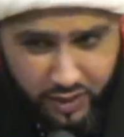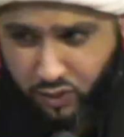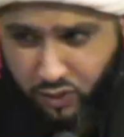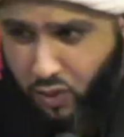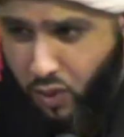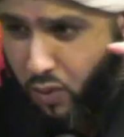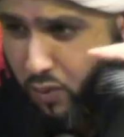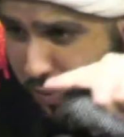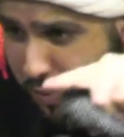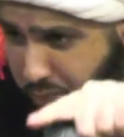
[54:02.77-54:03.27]

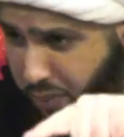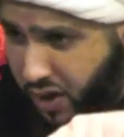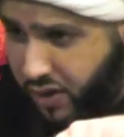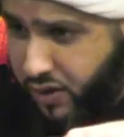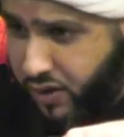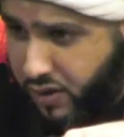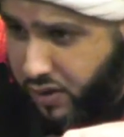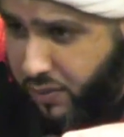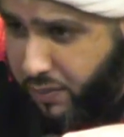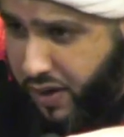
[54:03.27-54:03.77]
go and
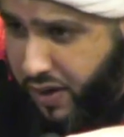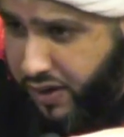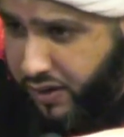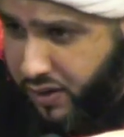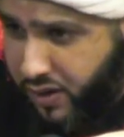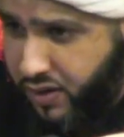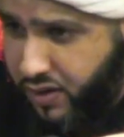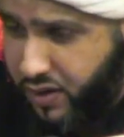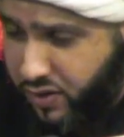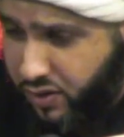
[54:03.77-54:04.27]
participate
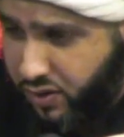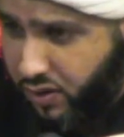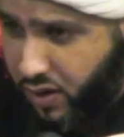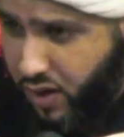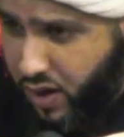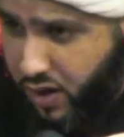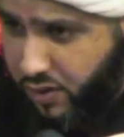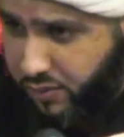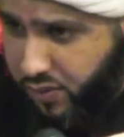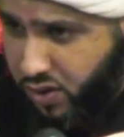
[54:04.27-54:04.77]
in these
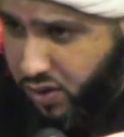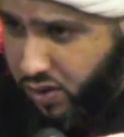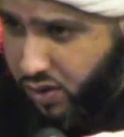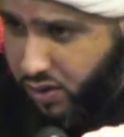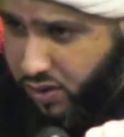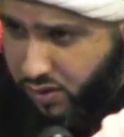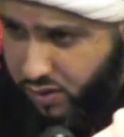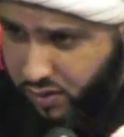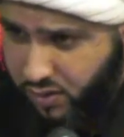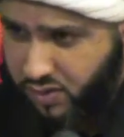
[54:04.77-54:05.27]
crimes.
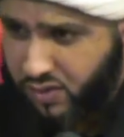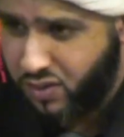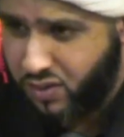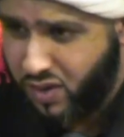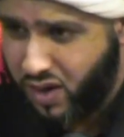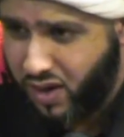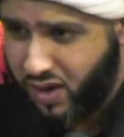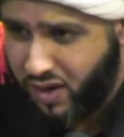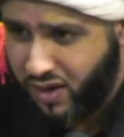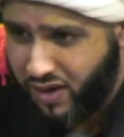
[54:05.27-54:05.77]

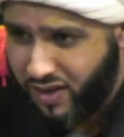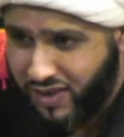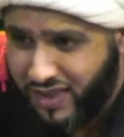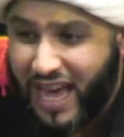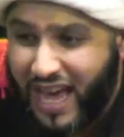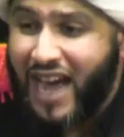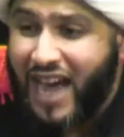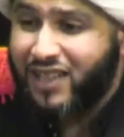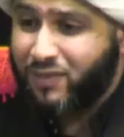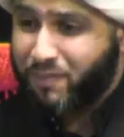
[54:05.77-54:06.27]

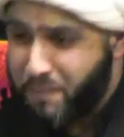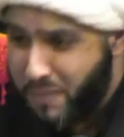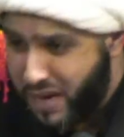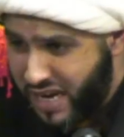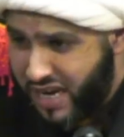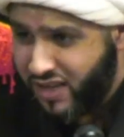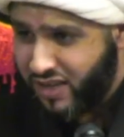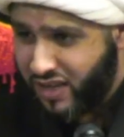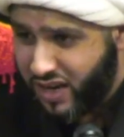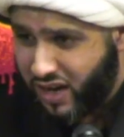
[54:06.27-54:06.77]
That
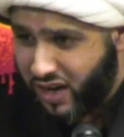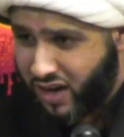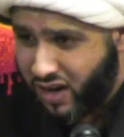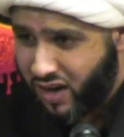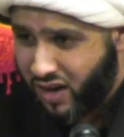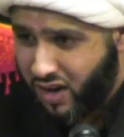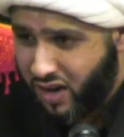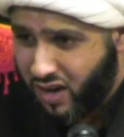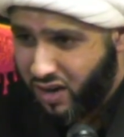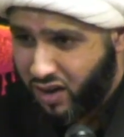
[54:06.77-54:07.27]
media
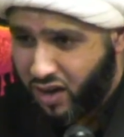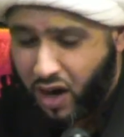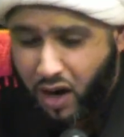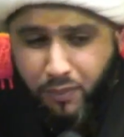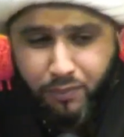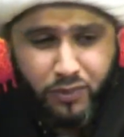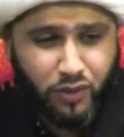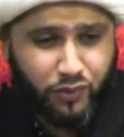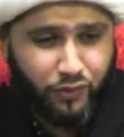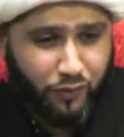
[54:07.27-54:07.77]

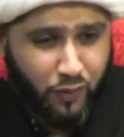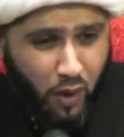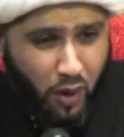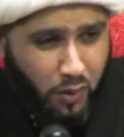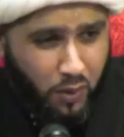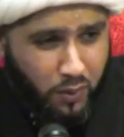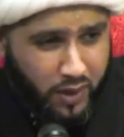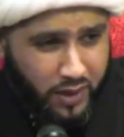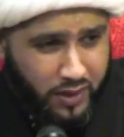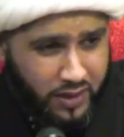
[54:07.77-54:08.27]
comes
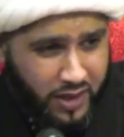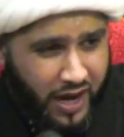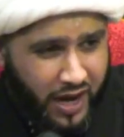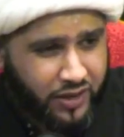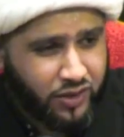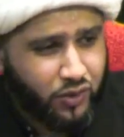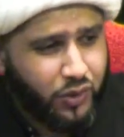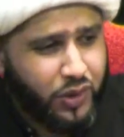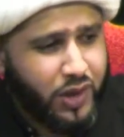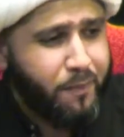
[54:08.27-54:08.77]
forward
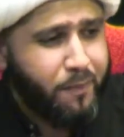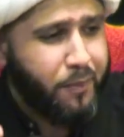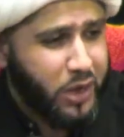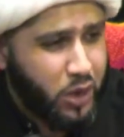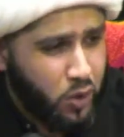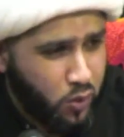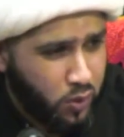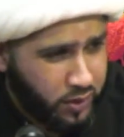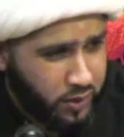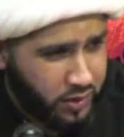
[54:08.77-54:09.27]
and
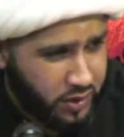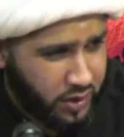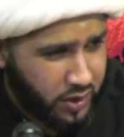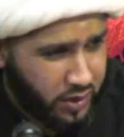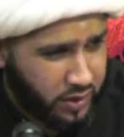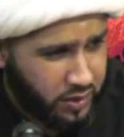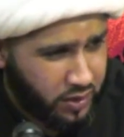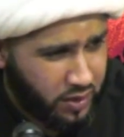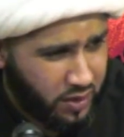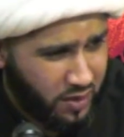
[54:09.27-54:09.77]
rebukes us.